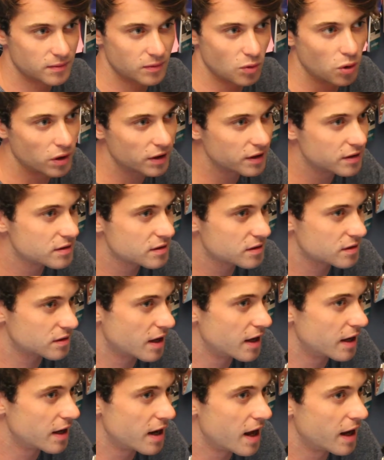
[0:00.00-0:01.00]
organs
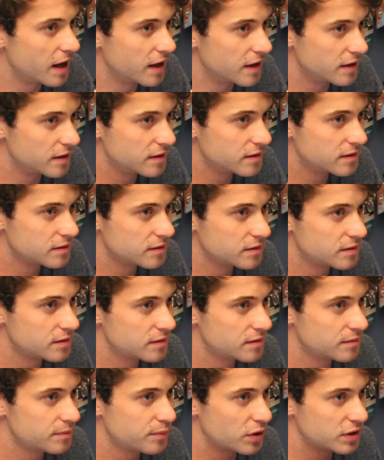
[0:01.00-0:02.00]
and
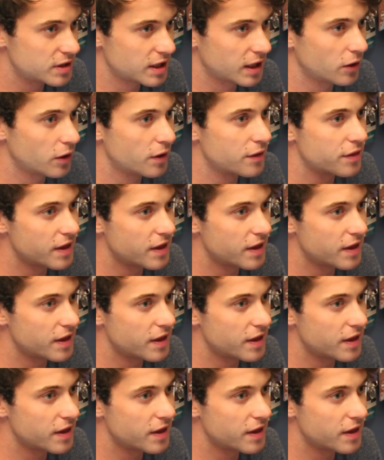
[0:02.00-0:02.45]
particular